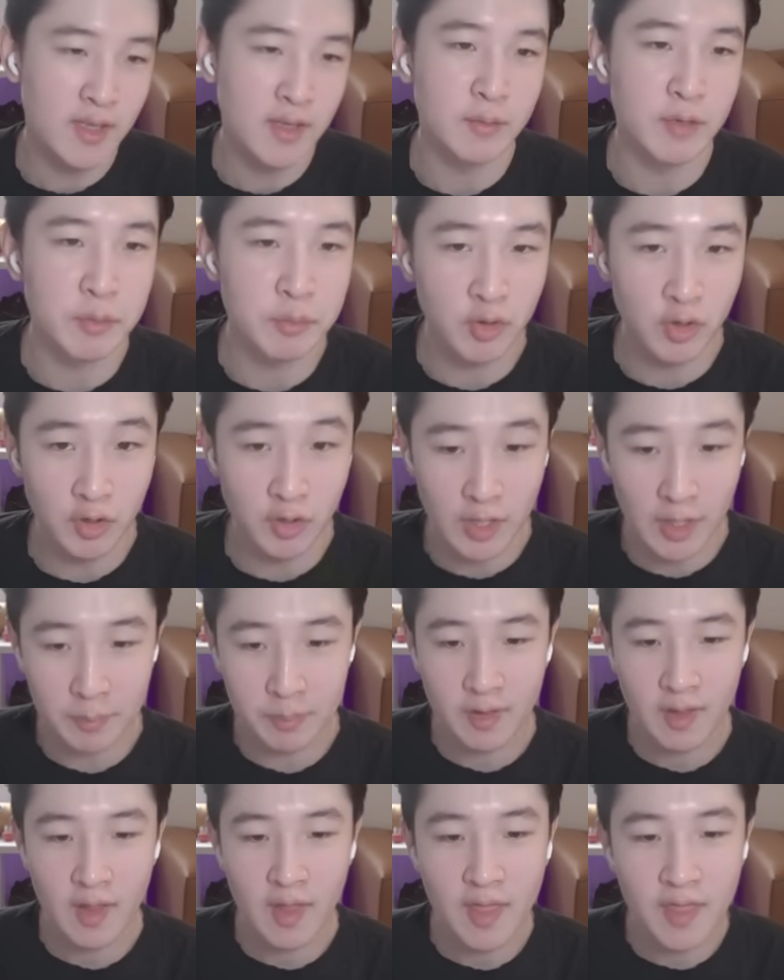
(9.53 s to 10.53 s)
let me pull it
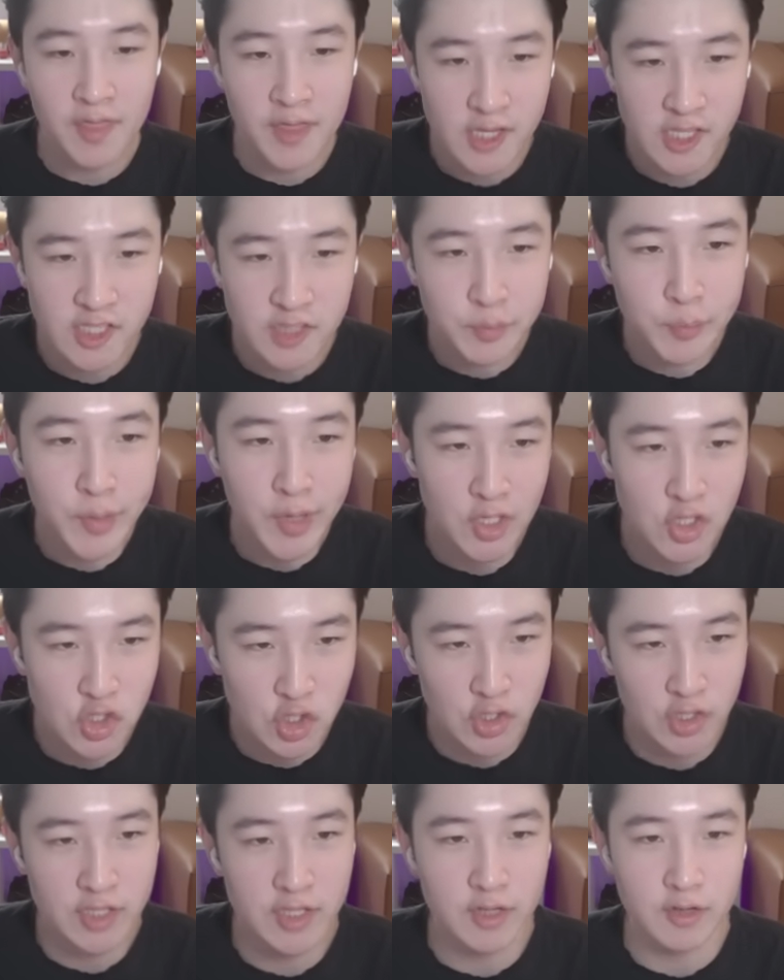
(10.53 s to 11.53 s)
up, this
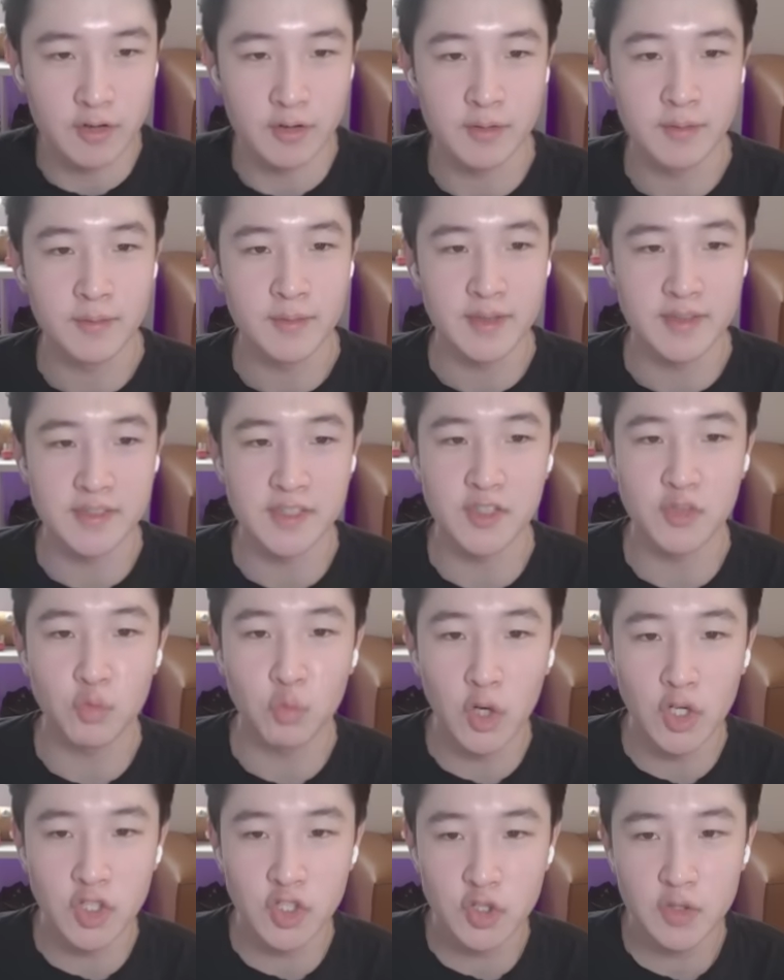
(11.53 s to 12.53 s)
picture here. It says,
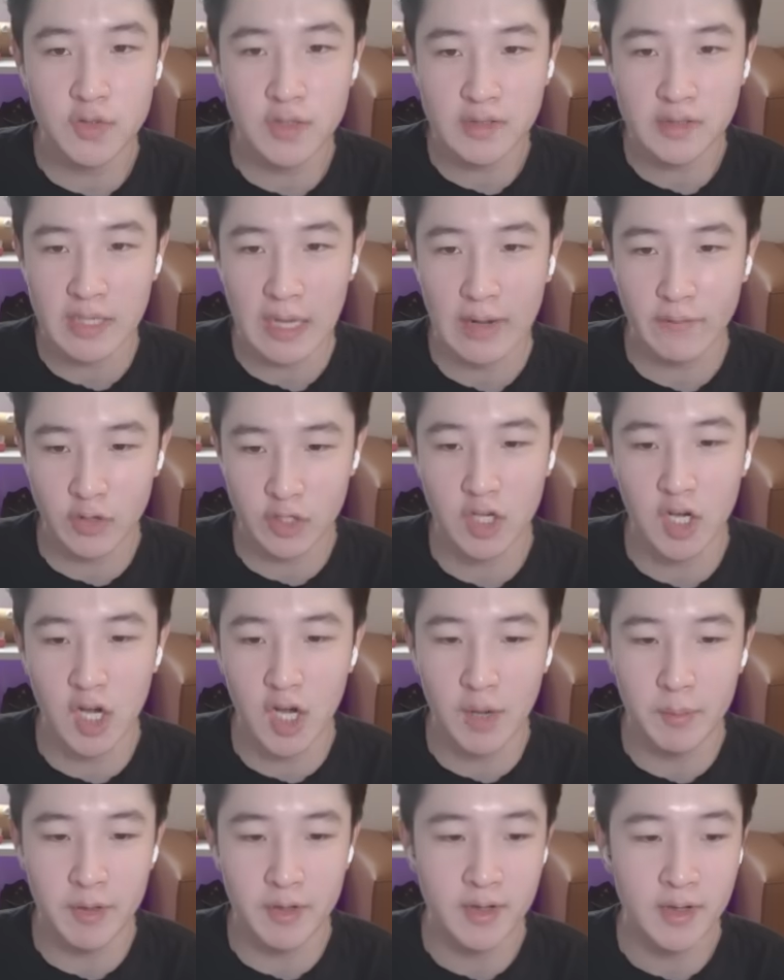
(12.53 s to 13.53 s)
what do these have in
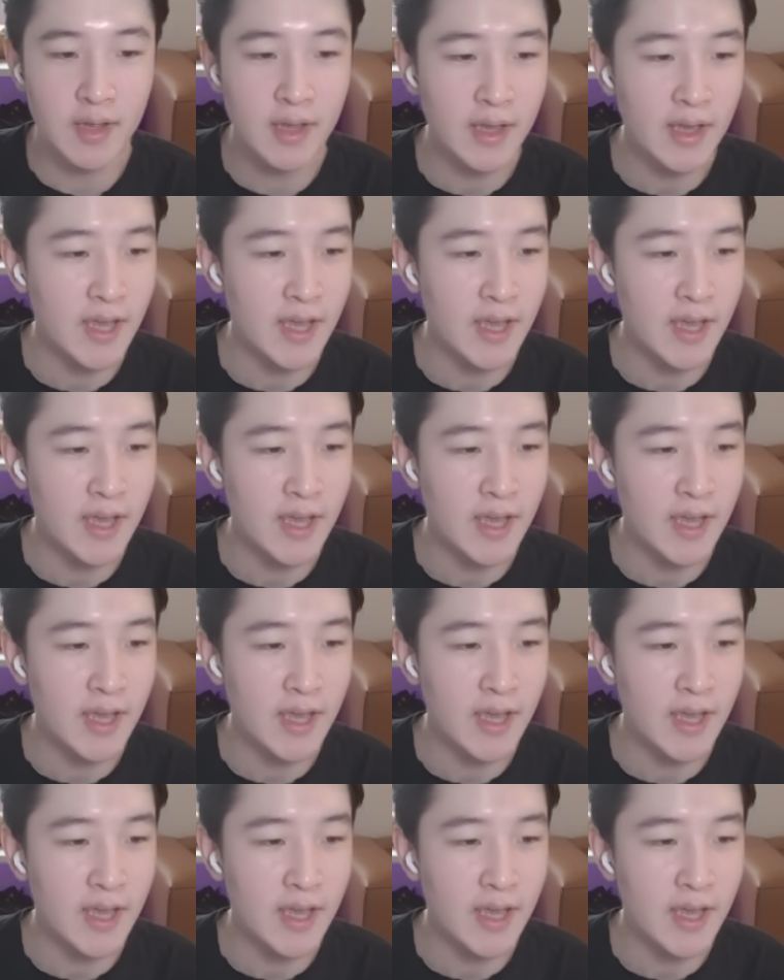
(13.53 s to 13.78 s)
common?